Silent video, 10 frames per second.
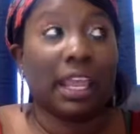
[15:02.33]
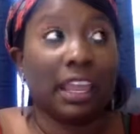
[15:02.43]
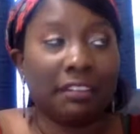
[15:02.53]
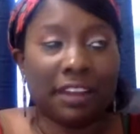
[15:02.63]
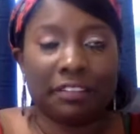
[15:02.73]

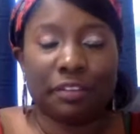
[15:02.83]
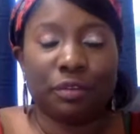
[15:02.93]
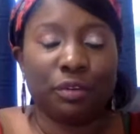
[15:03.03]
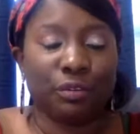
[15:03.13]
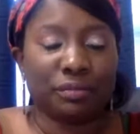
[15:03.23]
Even if you
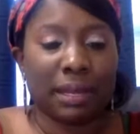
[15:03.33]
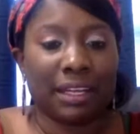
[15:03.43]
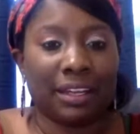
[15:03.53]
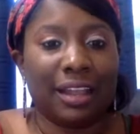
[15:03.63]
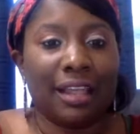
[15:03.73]
lose
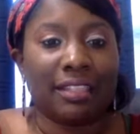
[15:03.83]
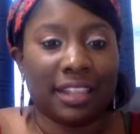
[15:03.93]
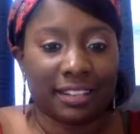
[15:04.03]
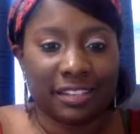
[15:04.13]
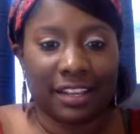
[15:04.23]
money,
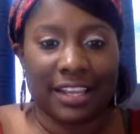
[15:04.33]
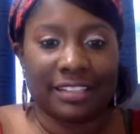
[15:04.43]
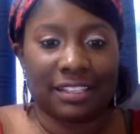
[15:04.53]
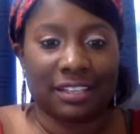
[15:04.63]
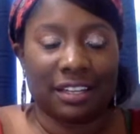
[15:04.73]
there's a
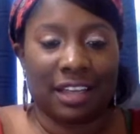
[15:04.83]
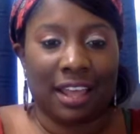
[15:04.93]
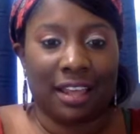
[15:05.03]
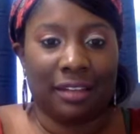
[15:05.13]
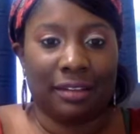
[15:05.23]
lesson in that.